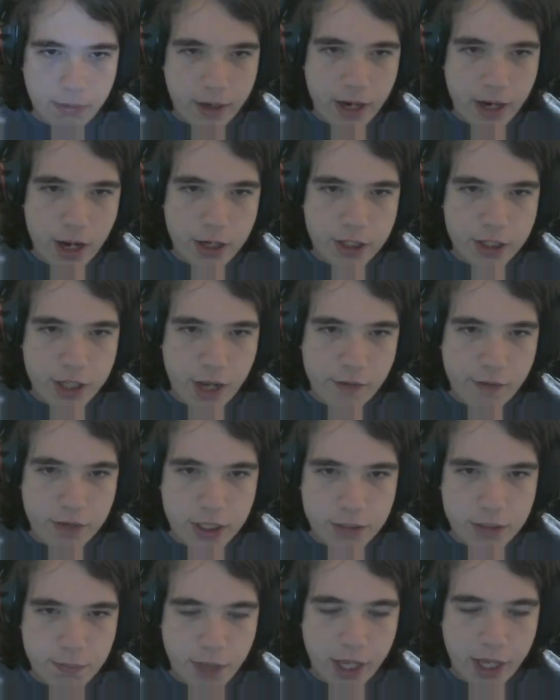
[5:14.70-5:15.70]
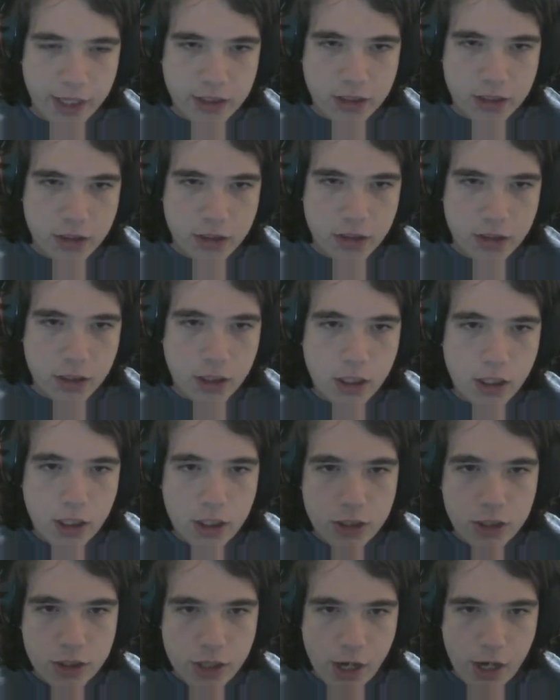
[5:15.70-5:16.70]
Right now I just have it as planks.
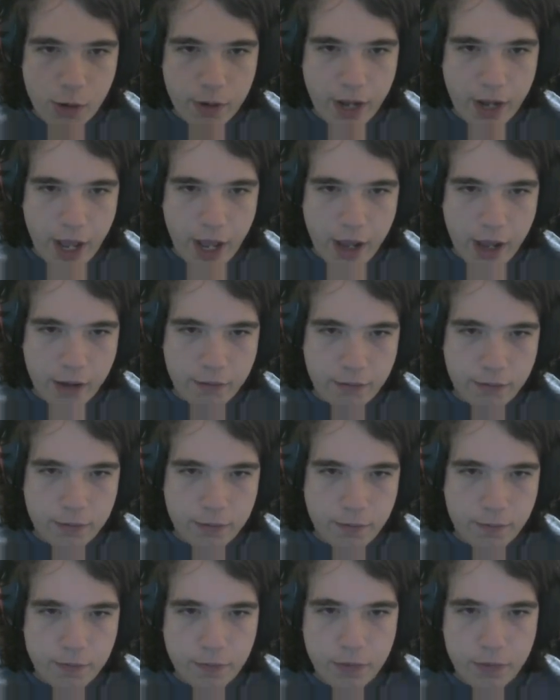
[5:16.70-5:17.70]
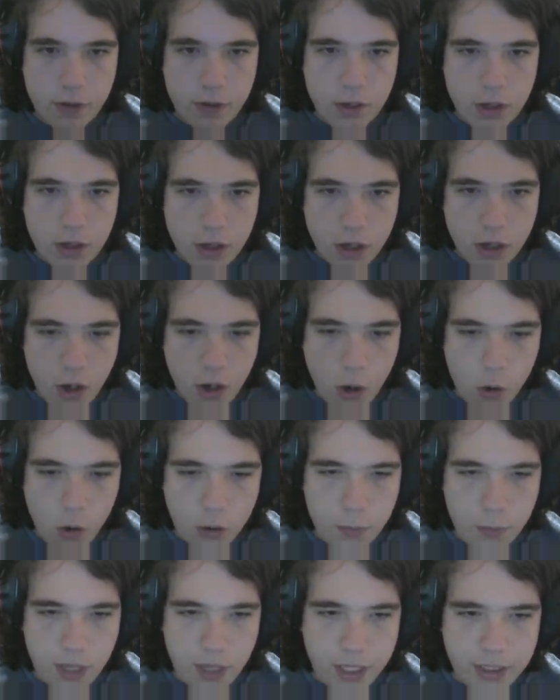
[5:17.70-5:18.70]
Now we have
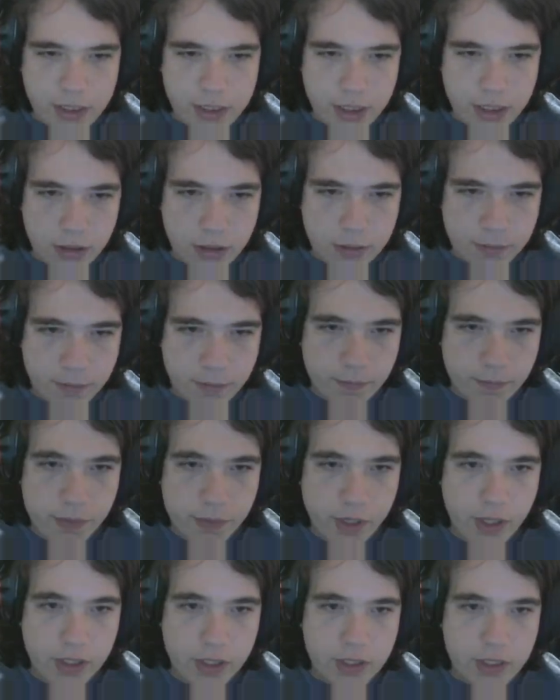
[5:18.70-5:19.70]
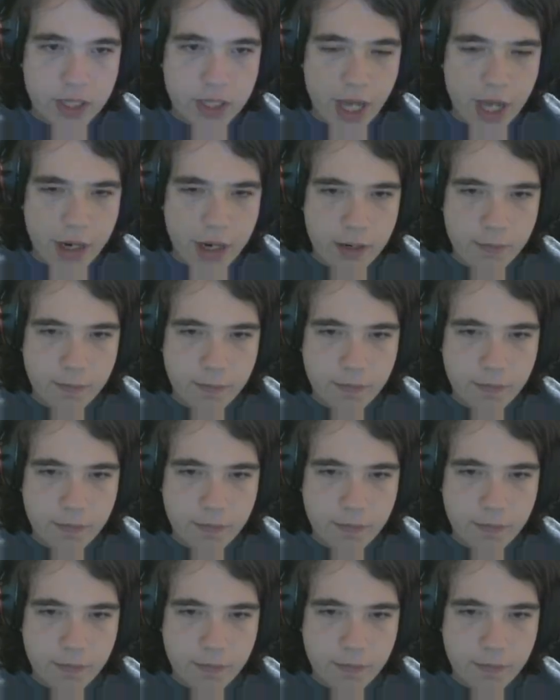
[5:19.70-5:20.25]
oak planks here instead.